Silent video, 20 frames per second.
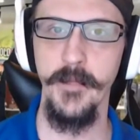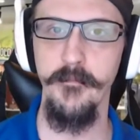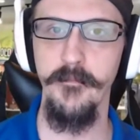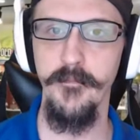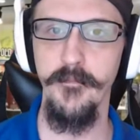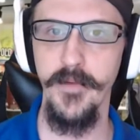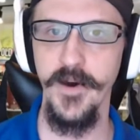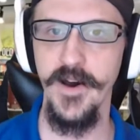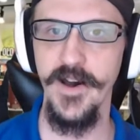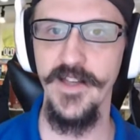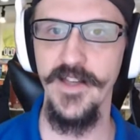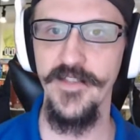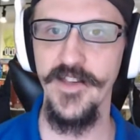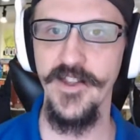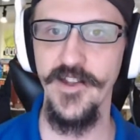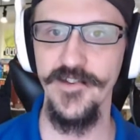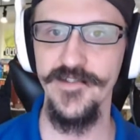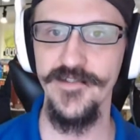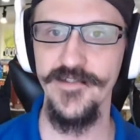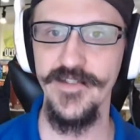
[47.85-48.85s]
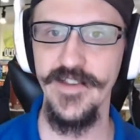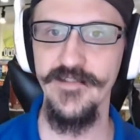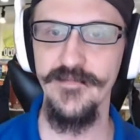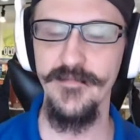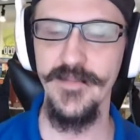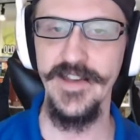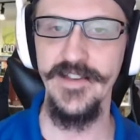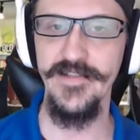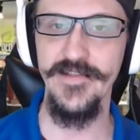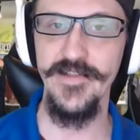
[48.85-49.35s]
but that also gives
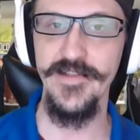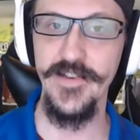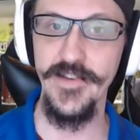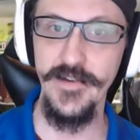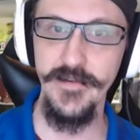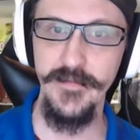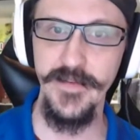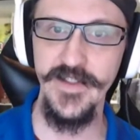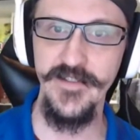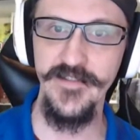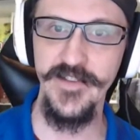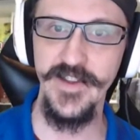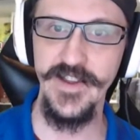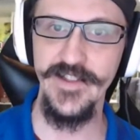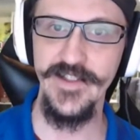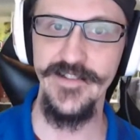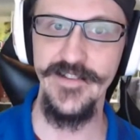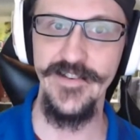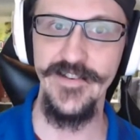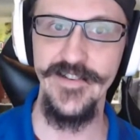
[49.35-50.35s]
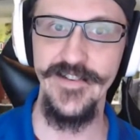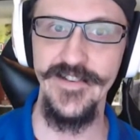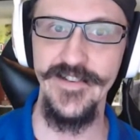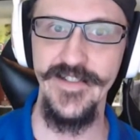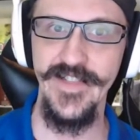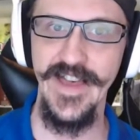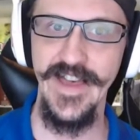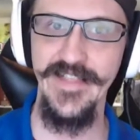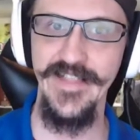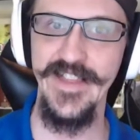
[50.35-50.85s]
me a little bit of concern
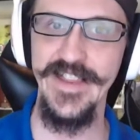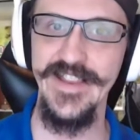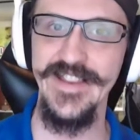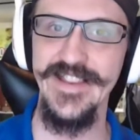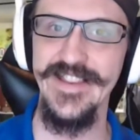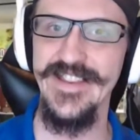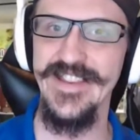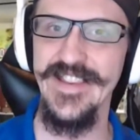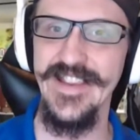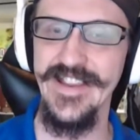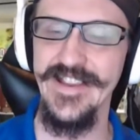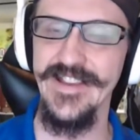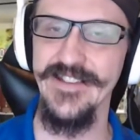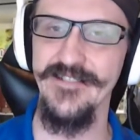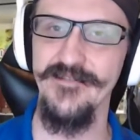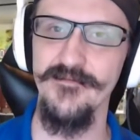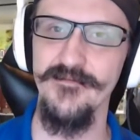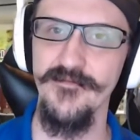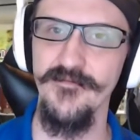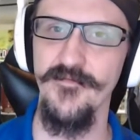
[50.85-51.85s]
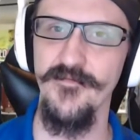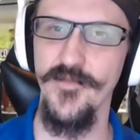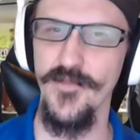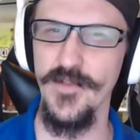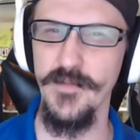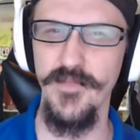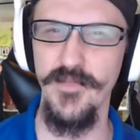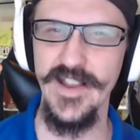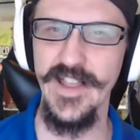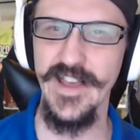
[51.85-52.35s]
that they didn't fully
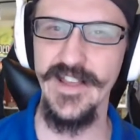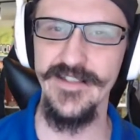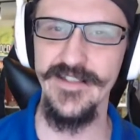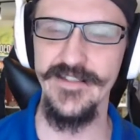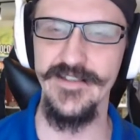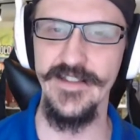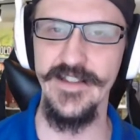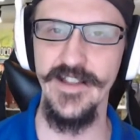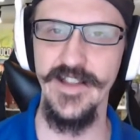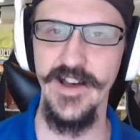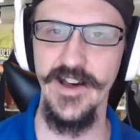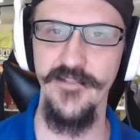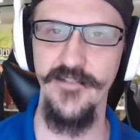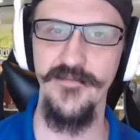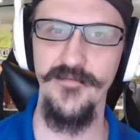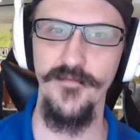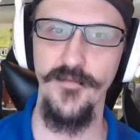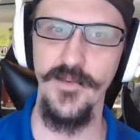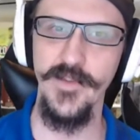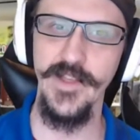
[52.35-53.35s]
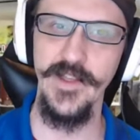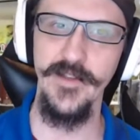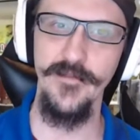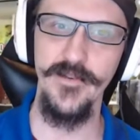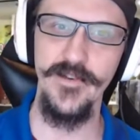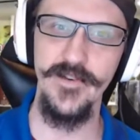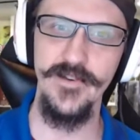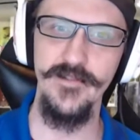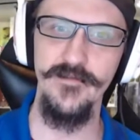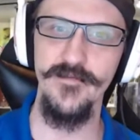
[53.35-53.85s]
play test this enough when they
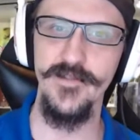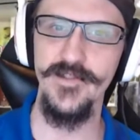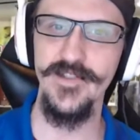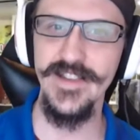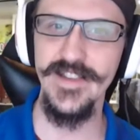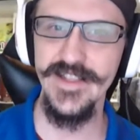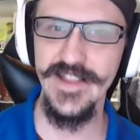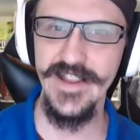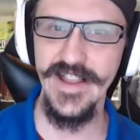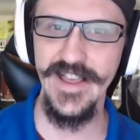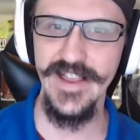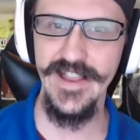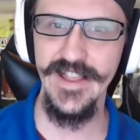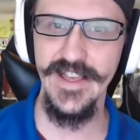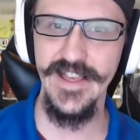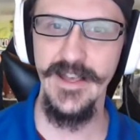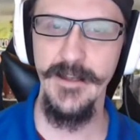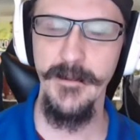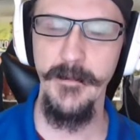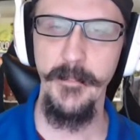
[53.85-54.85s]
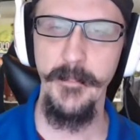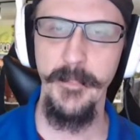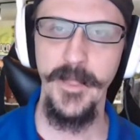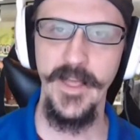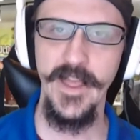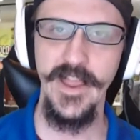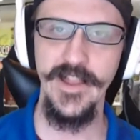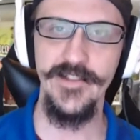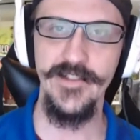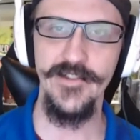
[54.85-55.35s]
were releasing it.
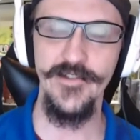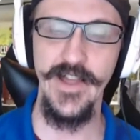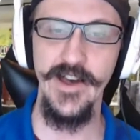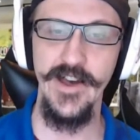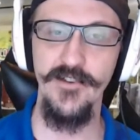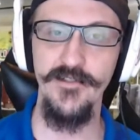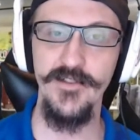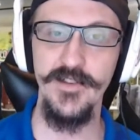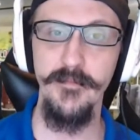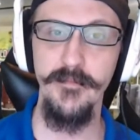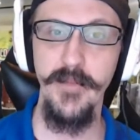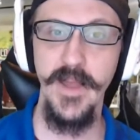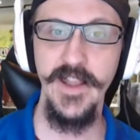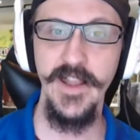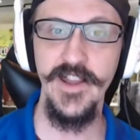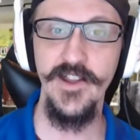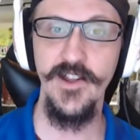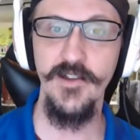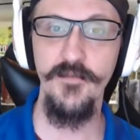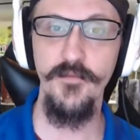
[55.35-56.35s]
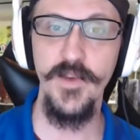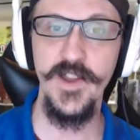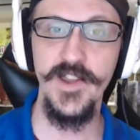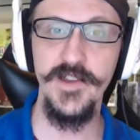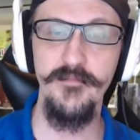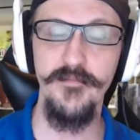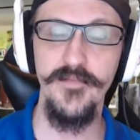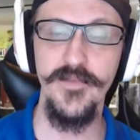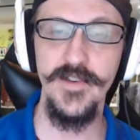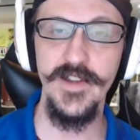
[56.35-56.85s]
And so now, depending on
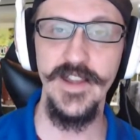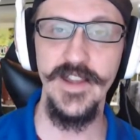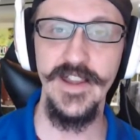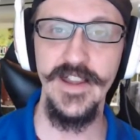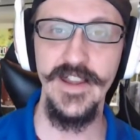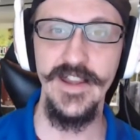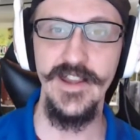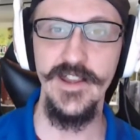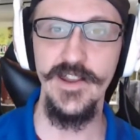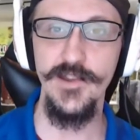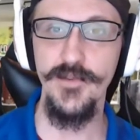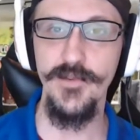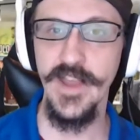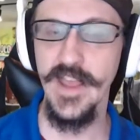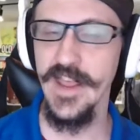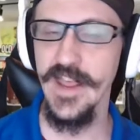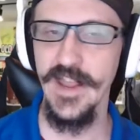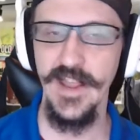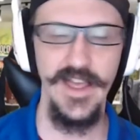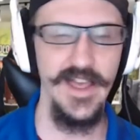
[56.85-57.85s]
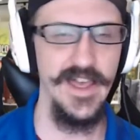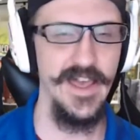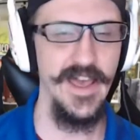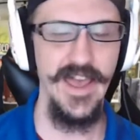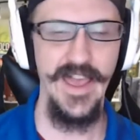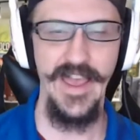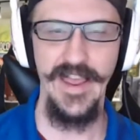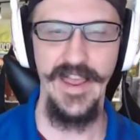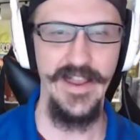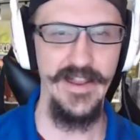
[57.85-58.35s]
which printing you get,
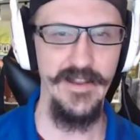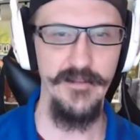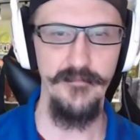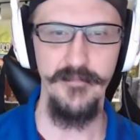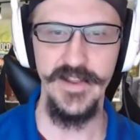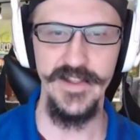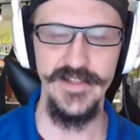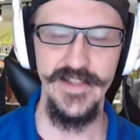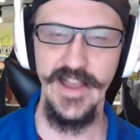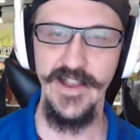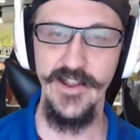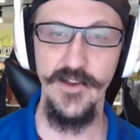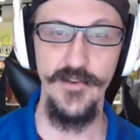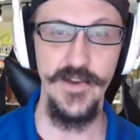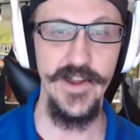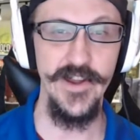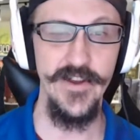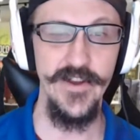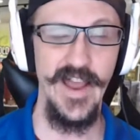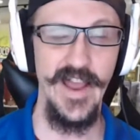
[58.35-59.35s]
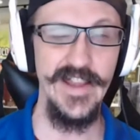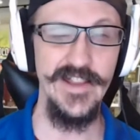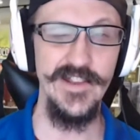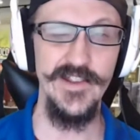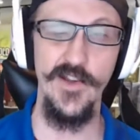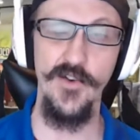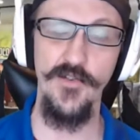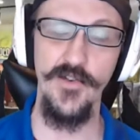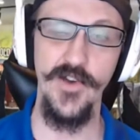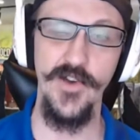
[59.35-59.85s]
and a big side note here, I
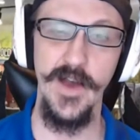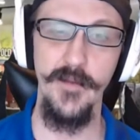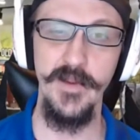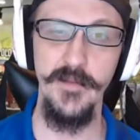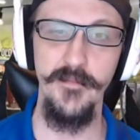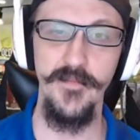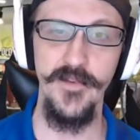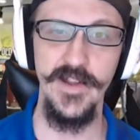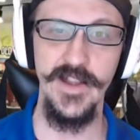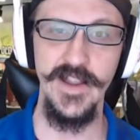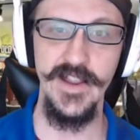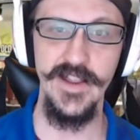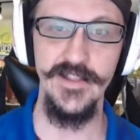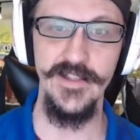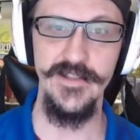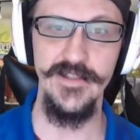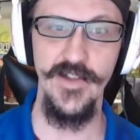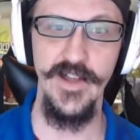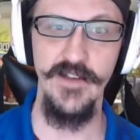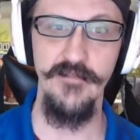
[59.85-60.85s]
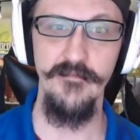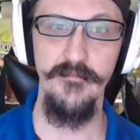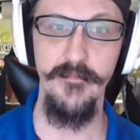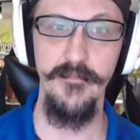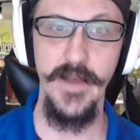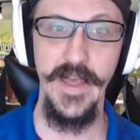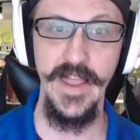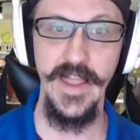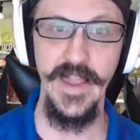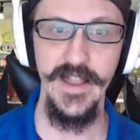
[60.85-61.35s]
don't know how many printings there have
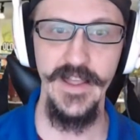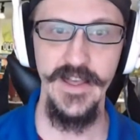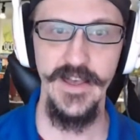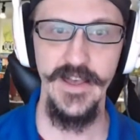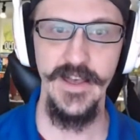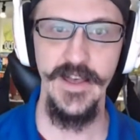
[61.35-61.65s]
been.